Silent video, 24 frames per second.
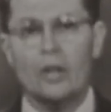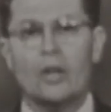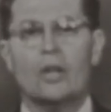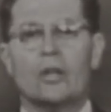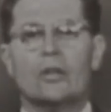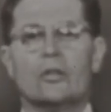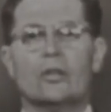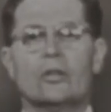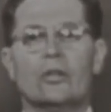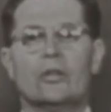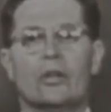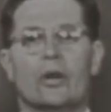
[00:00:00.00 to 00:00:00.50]

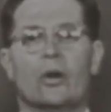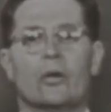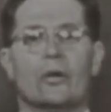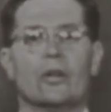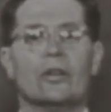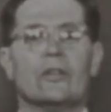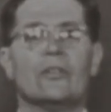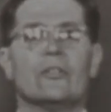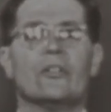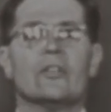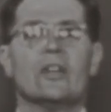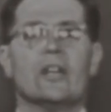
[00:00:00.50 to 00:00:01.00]
You'll
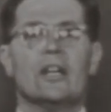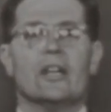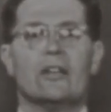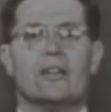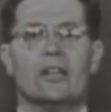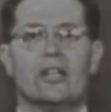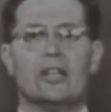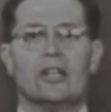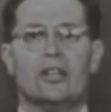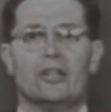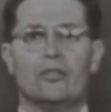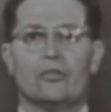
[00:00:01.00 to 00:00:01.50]
notice
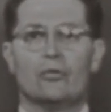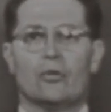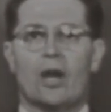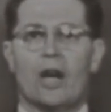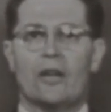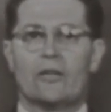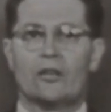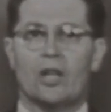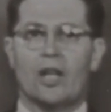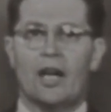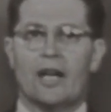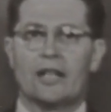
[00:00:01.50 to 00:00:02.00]
that it is
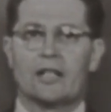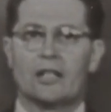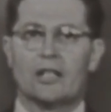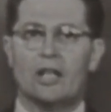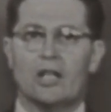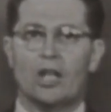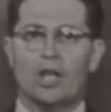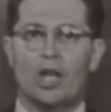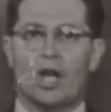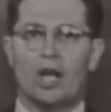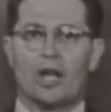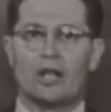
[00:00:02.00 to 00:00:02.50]
rather like
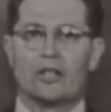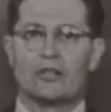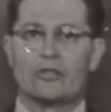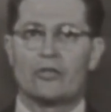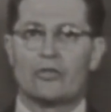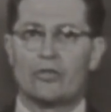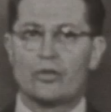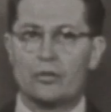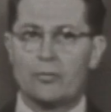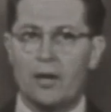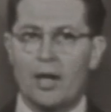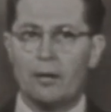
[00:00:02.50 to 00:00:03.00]
a large
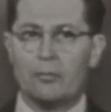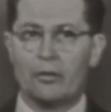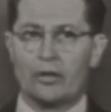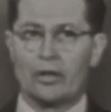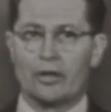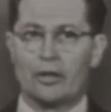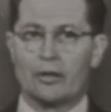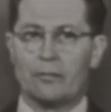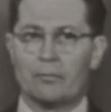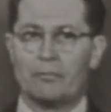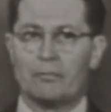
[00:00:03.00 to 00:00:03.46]
thermometer.